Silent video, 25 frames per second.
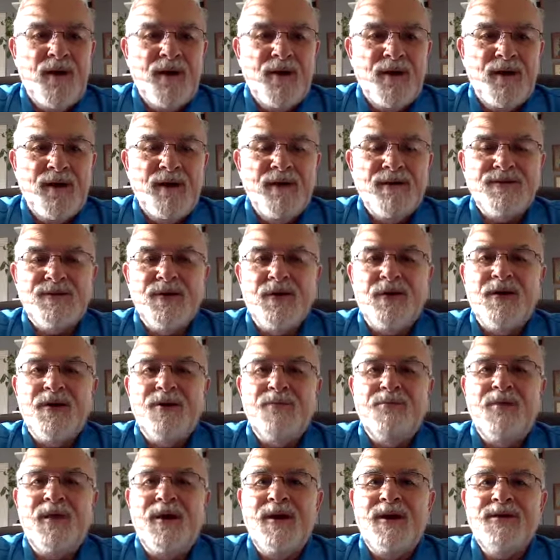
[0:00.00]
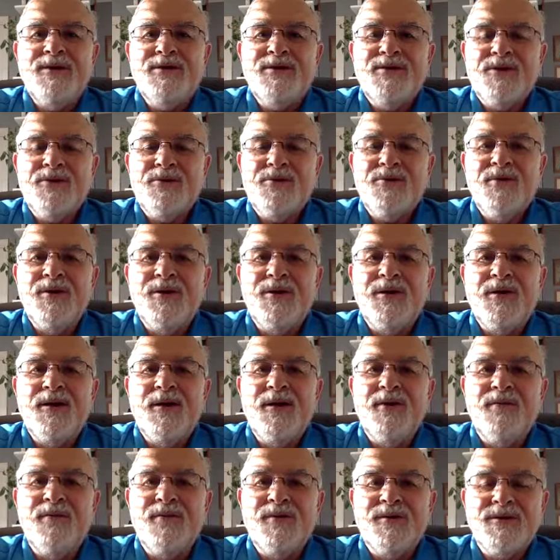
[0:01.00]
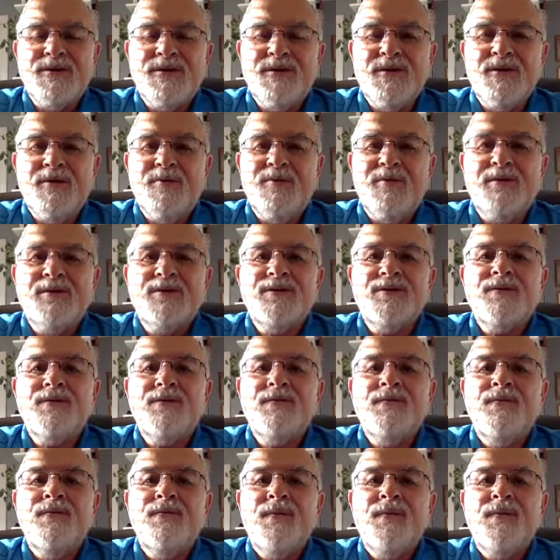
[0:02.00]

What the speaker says: is on page 3 of the syllabus.